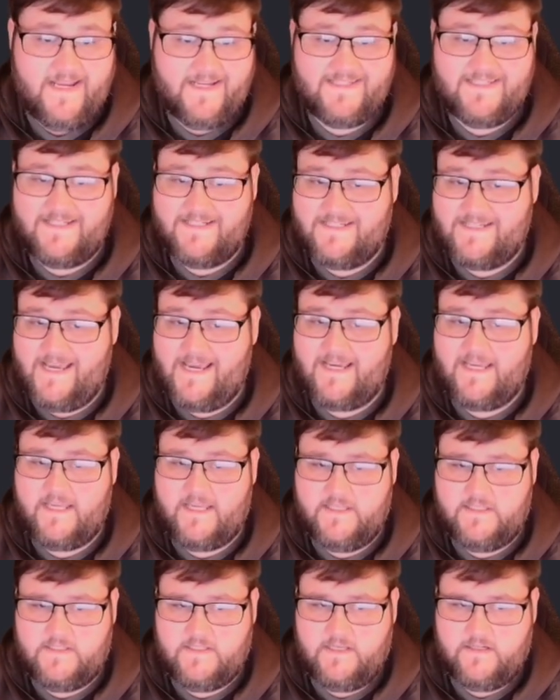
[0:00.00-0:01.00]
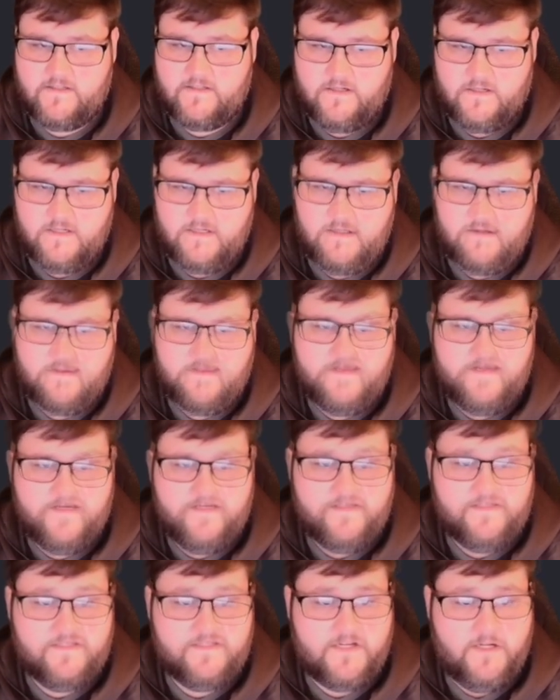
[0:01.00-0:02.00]
attack against that target.
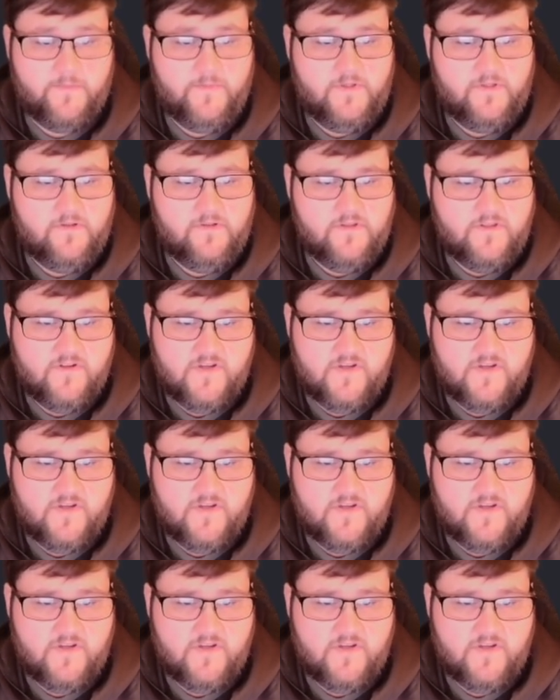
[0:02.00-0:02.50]
Stumble,